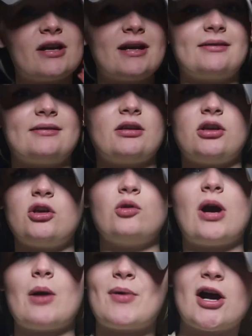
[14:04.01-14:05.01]
it is that
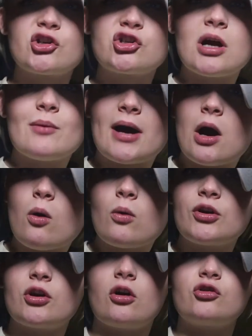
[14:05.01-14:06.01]
you are passionate
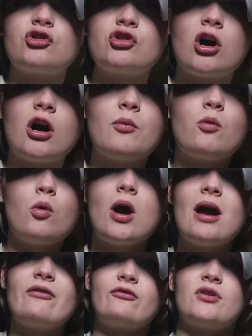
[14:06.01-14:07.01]
about, your job,
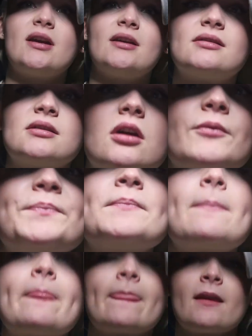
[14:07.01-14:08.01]
whatever it is. So
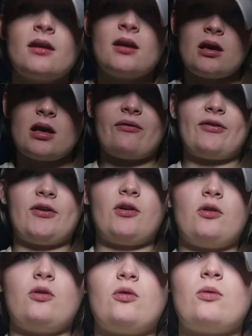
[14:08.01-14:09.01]
if
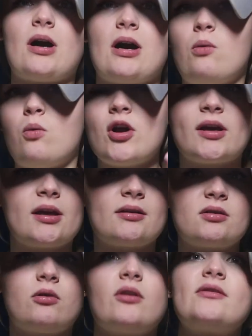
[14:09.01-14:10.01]
you are
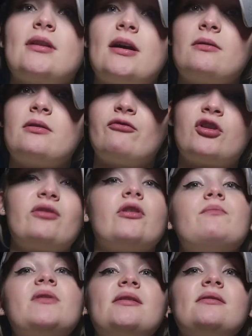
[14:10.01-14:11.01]
working towards like running
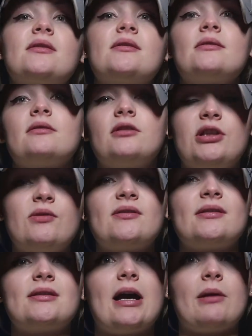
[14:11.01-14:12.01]
your own business,
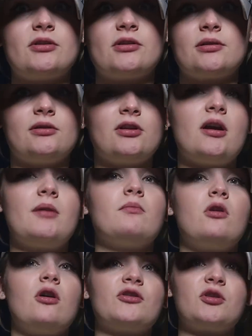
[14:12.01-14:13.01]
use this time to learn
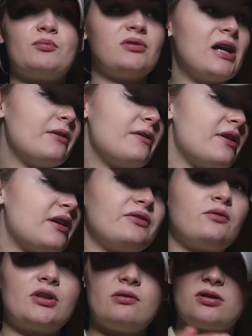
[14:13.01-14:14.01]
more, to plan
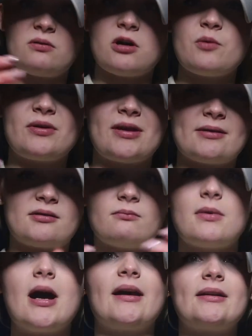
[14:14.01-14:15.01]
things when you do open, get
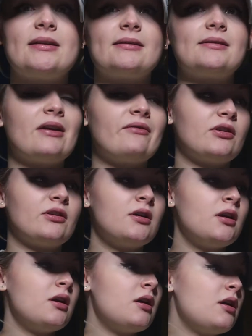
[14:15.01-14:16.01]
some marketing together,
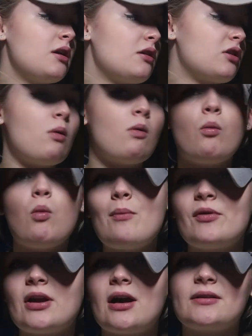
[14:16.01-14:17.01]
go on
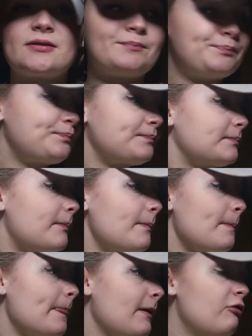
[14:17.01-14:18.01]
webinars,
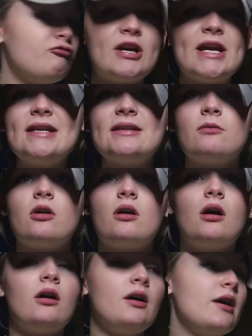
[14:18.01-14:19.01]
read
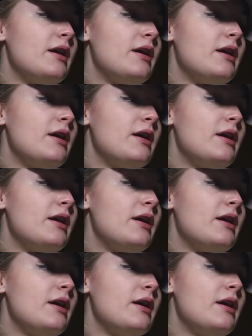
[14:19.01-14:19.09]
more,